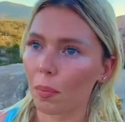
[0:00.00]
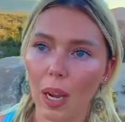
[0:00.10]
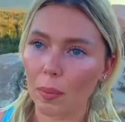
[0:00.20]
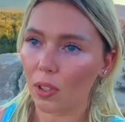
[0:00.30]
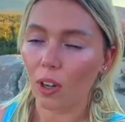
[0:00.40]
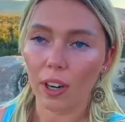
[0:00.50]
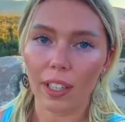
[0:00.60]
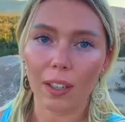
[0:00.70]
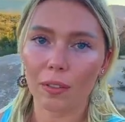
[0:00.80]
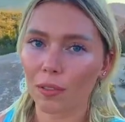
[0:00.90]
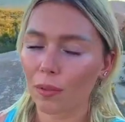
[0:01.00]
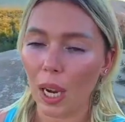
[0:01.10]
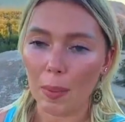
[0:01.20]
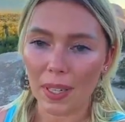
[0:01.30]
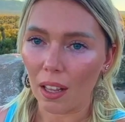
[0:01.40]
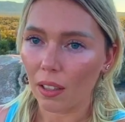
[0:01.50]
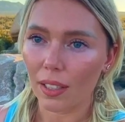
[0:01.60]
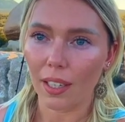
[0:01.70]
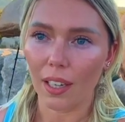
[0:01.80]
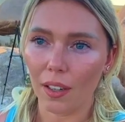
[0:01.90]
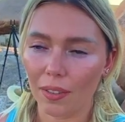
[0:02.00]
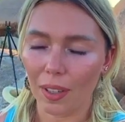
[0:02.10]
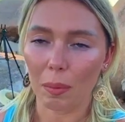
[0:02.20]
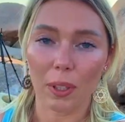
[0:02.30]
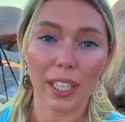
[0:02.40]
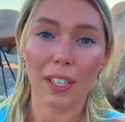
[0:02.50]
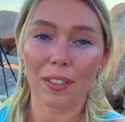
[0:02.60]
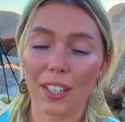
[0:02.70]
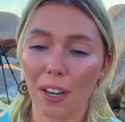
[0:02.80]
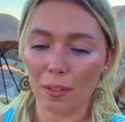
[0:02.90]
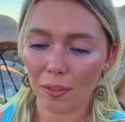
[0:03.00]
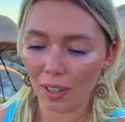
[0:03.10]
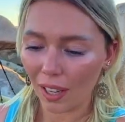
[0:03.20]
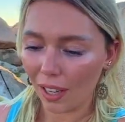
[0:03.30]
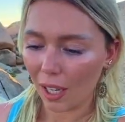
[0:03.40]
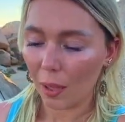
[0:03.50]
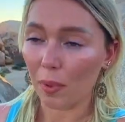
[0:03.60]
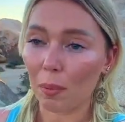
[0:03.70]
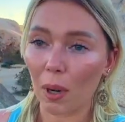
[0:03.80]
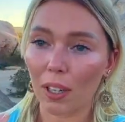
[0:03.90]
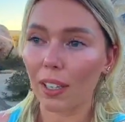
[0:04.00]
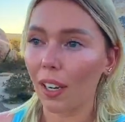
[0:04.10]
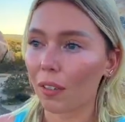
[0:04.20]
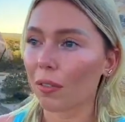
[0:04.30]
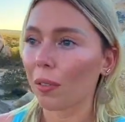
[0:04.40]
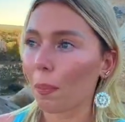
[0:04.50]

I'm strong enough, I'm talented enough, I'm creative enough, I'm smart enough,